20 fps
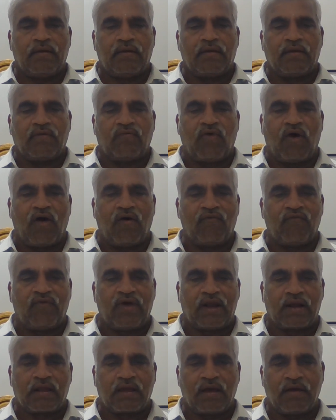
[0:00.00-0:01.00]
A warm
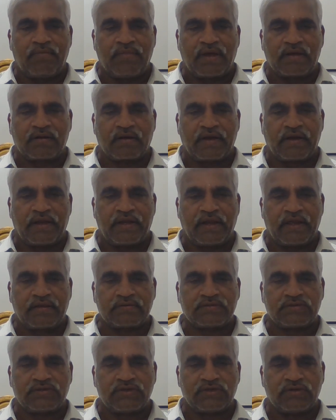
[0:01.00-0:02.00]
welcome and
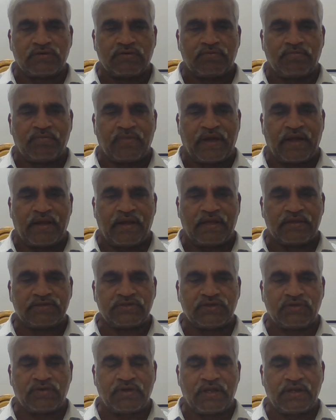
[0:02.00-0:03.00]
greetings to my dear
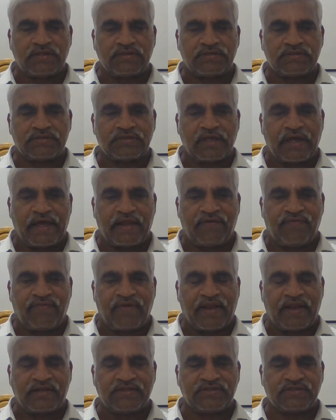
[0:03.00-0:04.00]
students and
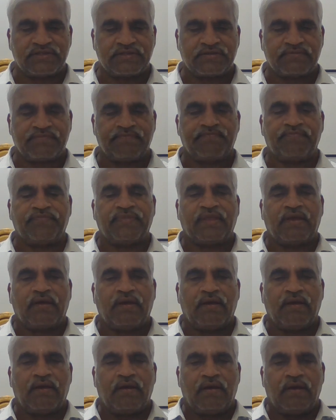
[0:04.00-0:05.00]
friends.
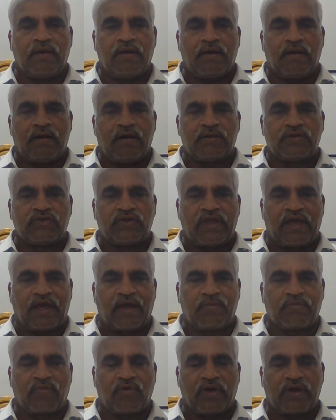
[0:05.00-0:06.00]
Today I
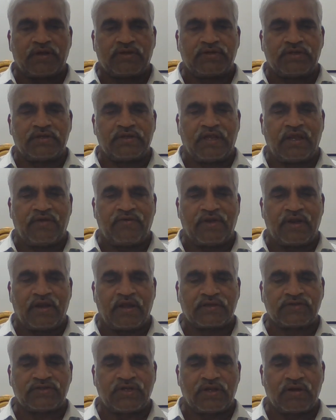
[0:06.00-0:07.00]
am going to deliver a
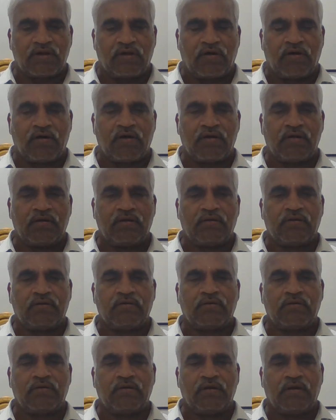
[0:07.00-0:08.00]
lecture on
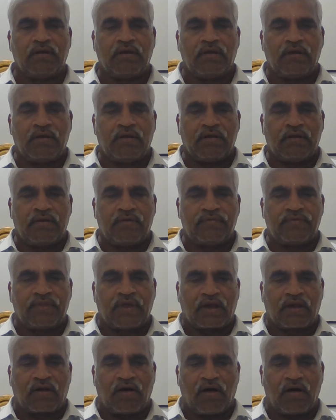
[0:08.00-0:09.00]

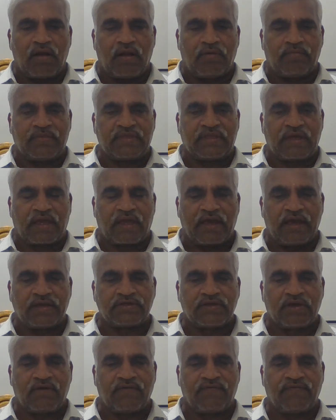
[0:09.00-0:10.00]
the column, the
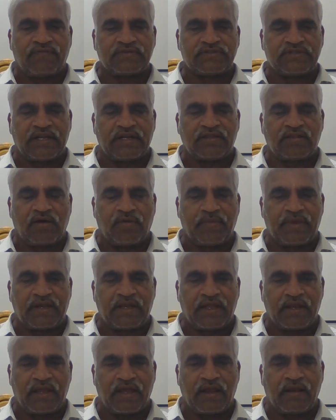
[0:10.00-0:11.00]
case of strength of
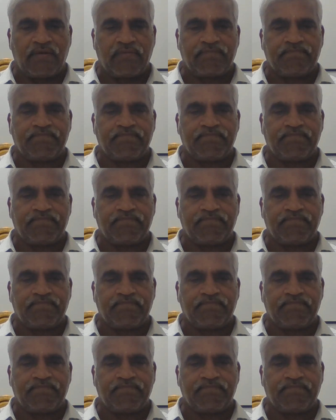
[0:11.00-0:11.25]
material.